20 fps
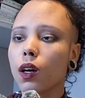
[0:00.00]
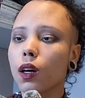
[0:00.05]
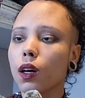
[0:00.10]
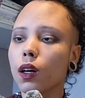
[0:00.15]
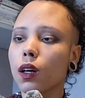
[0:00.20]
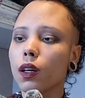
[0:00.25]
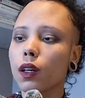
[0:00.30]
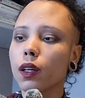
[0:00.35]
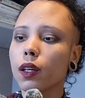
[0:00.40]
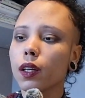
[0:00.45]

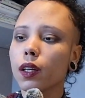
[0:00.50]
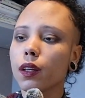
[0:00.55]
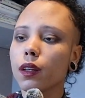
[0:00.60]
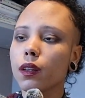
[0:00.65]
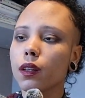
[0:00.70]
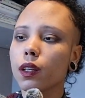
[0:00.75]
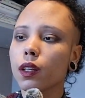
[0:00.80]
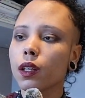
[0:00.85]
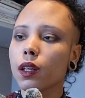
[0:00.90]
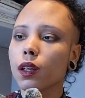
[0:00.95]
I
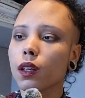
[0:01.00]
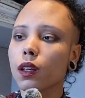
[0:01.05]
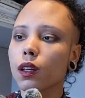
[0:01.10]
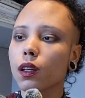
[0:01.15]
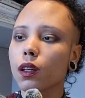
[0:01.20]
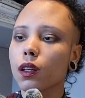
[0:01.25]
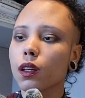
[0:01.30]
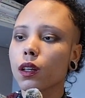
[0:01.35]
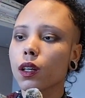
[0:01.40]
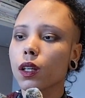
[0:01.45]
think
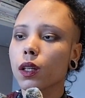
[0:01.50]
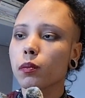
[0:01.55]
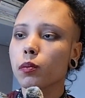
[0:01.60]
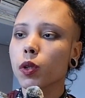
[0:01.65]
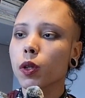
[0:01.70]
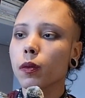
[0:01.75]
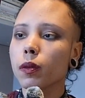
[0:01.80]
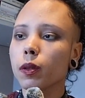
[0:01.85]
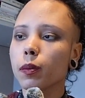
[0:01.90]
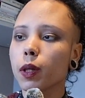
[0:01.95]
I'm
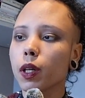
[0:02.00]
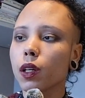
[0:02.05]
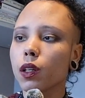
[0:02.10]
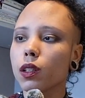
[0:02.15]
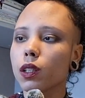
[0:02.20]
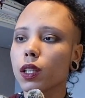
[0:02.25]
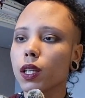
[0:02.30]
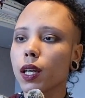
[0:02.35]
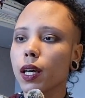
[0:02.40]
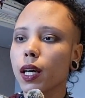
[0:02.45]
probably about
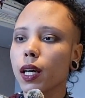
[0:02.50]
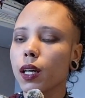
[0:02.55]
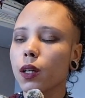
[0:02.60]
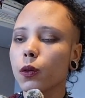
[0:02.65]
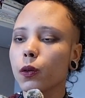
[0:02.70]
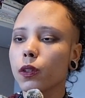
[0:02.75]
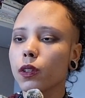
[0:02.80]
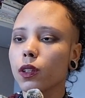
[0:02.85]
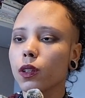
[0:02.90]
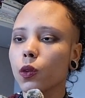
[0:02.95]
an
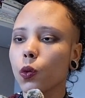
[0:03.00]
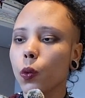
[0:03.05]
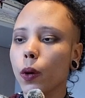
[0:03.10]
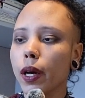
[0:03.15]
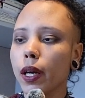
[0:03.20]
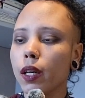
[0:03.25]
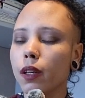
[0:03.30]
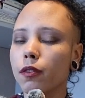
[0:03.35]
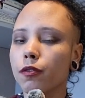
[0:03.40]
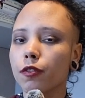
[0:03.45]
hour
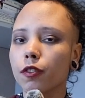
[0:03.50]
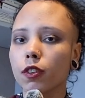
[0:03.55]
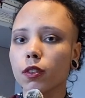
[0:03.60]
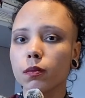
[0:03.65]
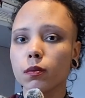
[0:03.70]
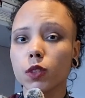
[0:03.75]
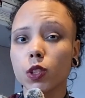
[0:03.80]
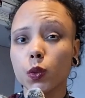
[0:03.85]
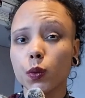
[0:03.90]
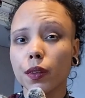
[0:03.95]
away
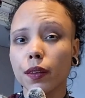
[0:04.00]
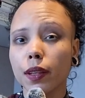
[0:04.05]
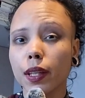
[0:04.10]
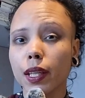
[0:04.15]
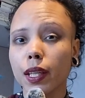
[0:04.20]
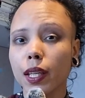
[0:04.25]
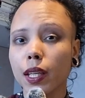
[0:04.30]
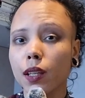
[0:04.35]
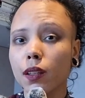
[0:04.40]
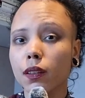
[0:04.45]
from doing
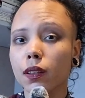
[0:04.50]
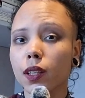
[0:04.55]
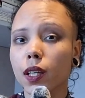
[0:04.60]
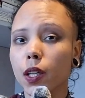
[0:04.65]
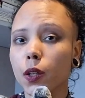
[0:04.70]
the heel.